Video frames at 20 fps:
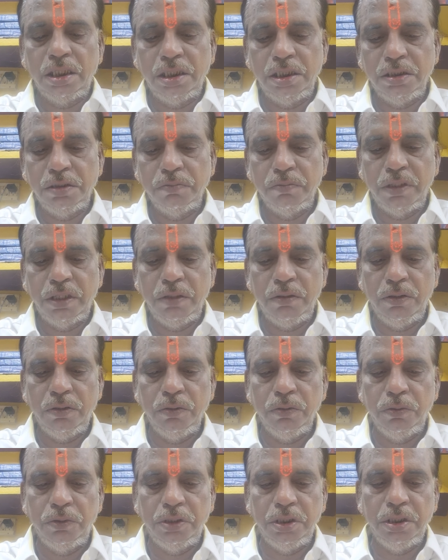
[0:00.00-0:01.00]
It is my
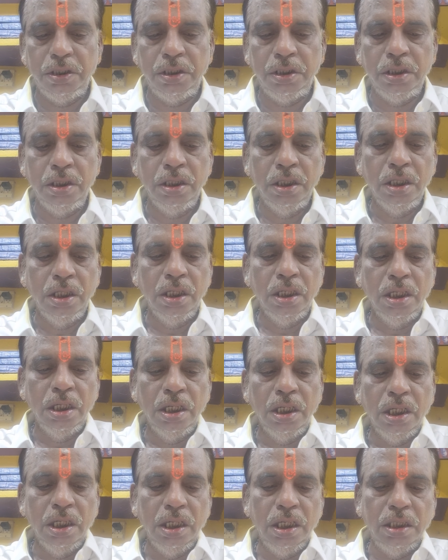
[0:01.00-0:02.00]
duty
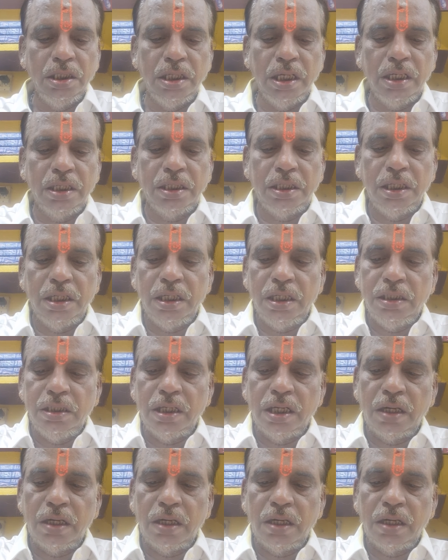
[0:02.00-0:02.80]
that uh,